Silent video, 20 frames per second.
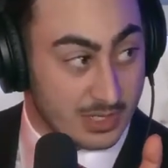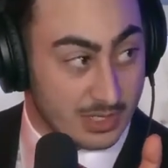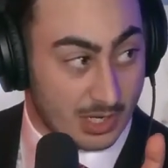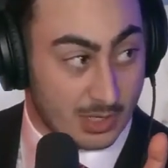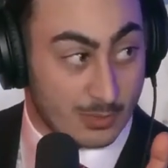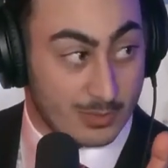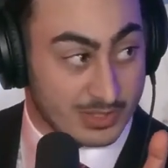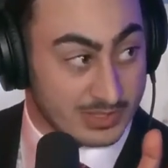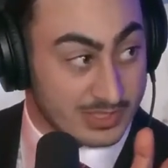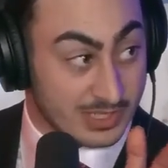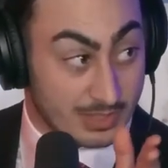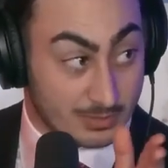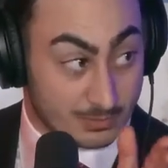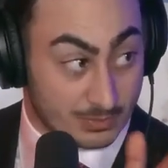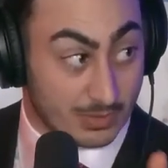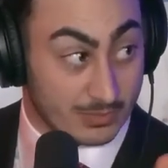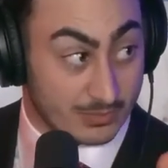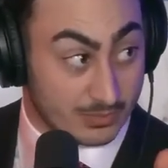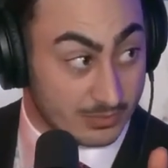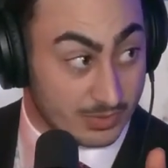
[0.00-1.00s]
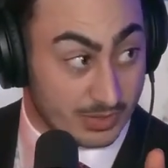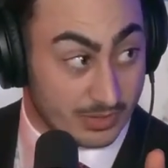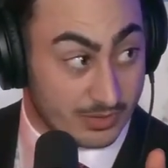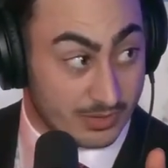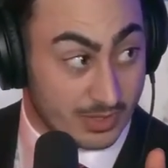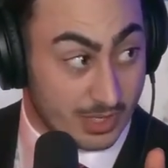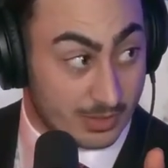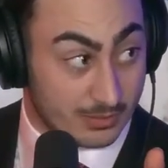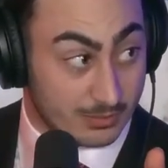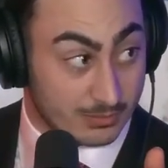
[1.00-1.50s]
I once had a problem
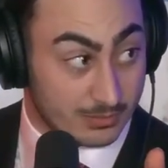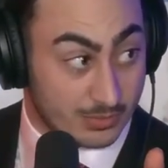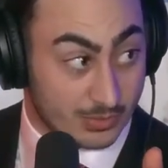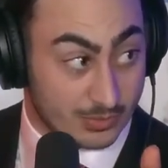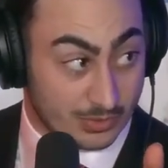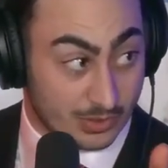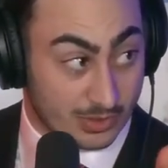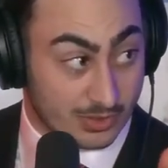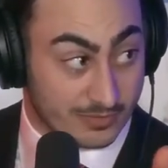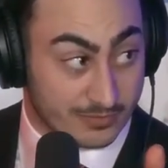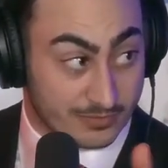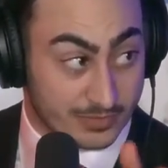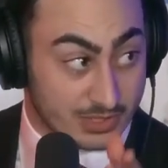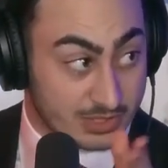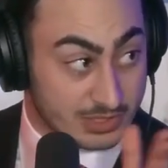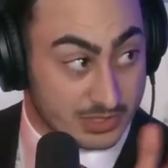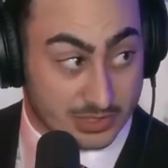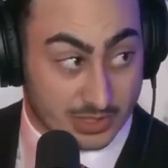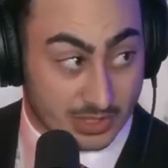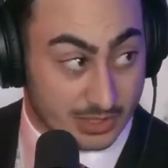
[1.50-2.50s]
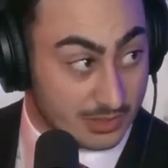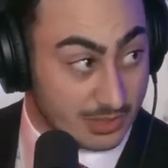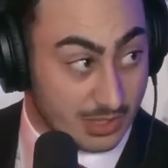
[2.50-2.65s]
with pornography, just like